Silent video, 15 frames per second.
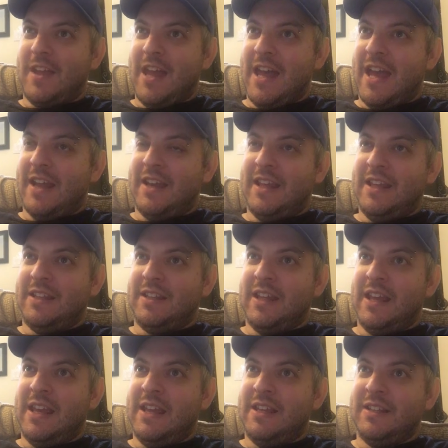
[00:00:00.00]
and he
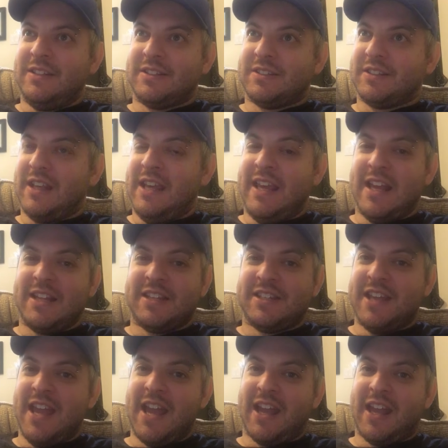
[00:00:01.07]
he's he gets
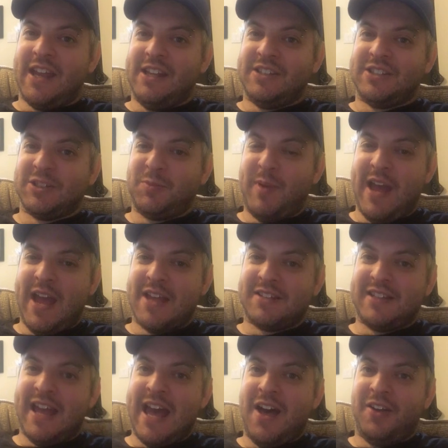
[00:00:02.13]
sick and he's just passed
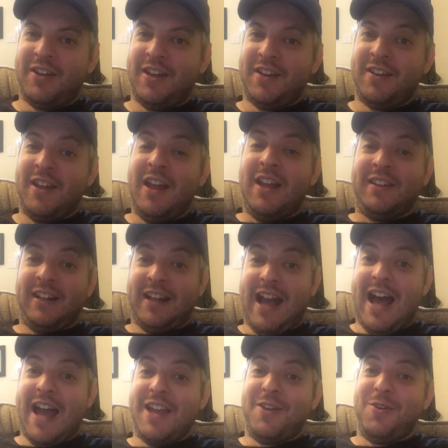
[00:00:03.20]
out. And the
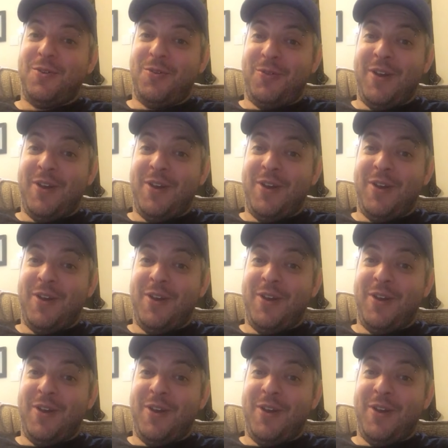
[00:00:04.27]
guy who